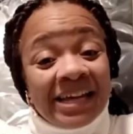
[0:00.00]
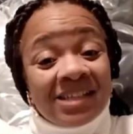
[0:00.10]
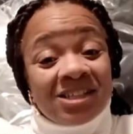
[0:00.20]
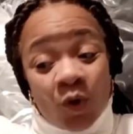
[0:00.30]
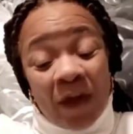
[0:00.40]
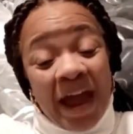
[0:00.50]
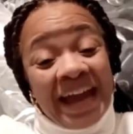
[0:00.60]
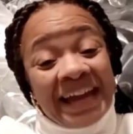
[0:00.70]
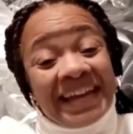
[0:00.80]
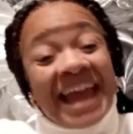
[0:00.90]
so that
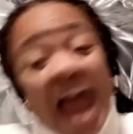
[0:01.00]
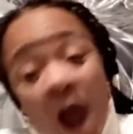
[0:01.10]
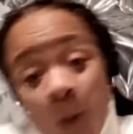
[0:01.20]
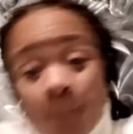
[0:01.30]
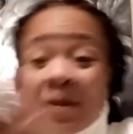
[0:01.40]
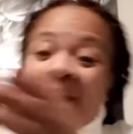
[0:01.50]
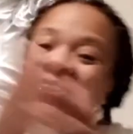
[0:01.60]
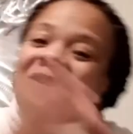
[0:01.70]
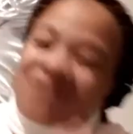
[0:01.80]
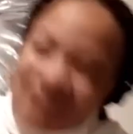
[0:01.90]
it can help
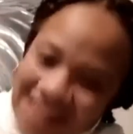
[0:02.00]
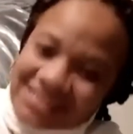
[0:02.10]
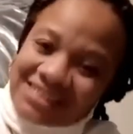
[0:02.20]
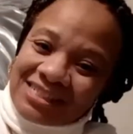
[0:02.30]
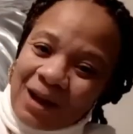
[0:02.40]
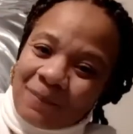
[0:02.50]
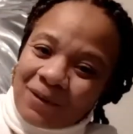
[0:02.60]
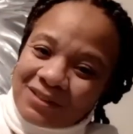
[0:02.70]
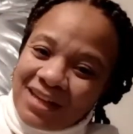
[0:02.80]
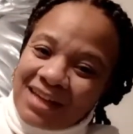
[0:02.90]
the fashion
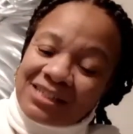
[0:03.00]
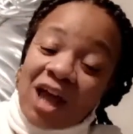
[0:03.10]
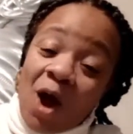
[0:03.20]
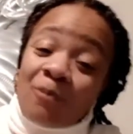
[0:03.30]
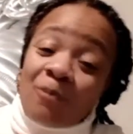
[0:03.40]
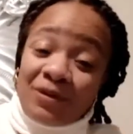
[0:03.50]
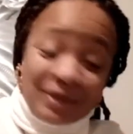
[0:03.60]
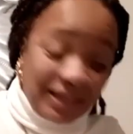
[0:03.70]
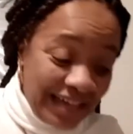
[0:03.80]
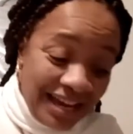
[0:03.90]
steppers, to help them to
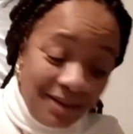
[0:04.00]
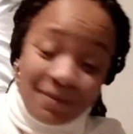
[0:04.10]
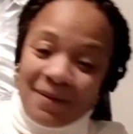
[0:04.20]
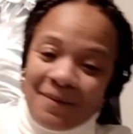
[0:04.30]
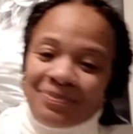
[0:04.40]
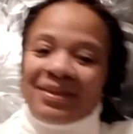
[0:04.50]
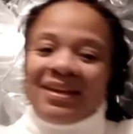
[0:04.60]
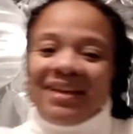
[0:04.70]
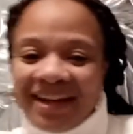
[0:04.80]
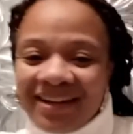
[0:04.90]
keep
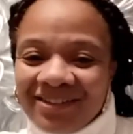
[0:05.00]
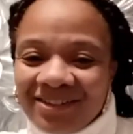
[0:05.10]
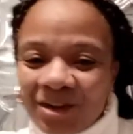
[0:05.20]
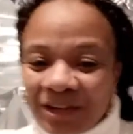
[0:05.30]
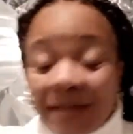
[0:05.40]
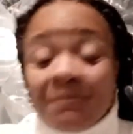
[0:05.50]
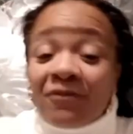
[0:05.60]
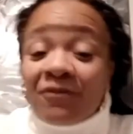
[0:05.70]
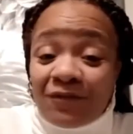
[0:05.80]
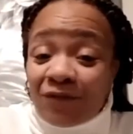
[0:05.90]
it, you know, to keep it
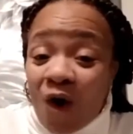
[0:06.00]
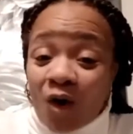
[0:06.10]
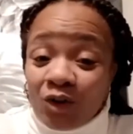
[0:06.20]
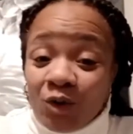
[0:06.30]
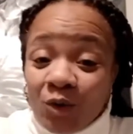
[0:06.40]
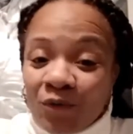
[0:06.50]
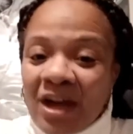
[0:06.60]
free for all youth.